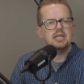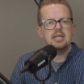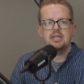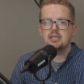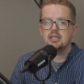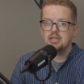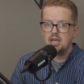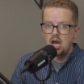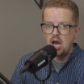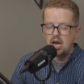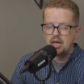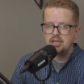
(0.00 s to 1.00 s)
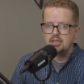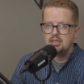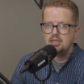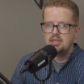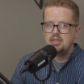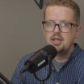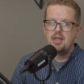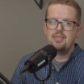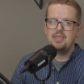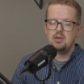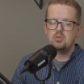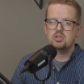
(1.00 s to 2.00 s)
in God.
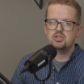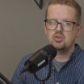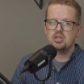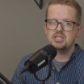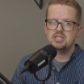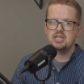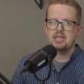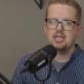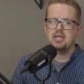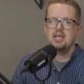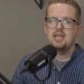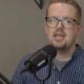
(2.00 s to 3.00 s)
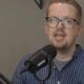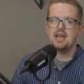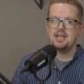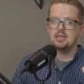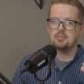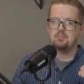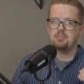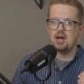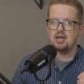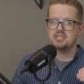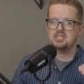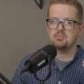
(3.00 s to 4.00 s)
They were trusting in the
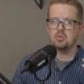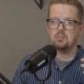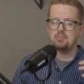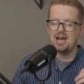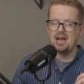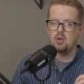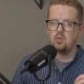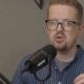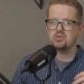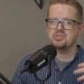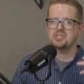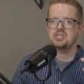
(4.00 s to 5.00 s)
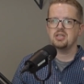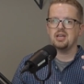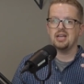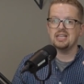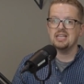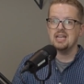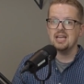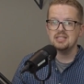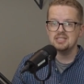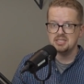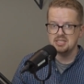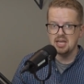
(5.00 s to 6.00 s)
possible powers
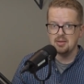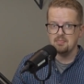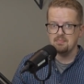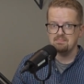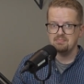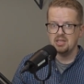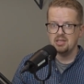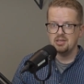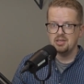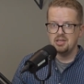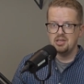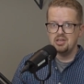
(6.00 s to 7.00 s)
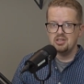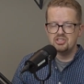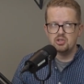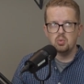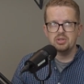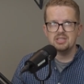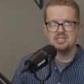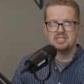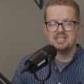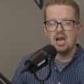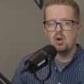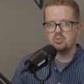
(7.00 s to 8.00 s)
against them. So when the
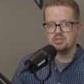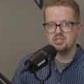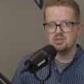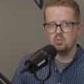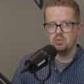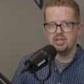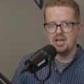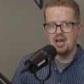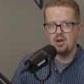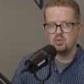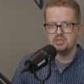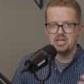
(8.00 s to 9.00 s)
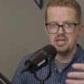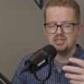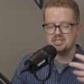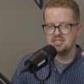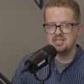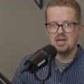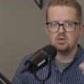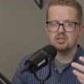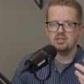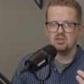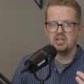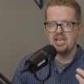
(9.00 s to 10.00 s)
scouts went out and scouted
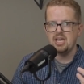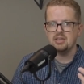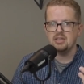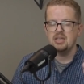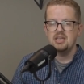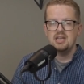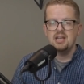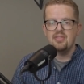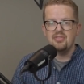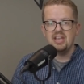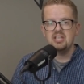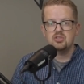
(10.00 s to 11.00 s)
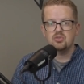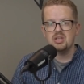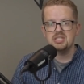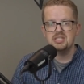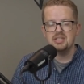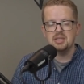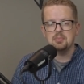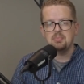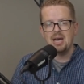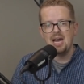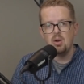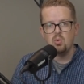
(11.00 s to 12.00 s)
the land, they trusted the
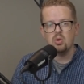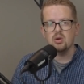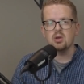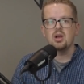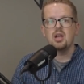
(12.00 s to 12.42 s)
power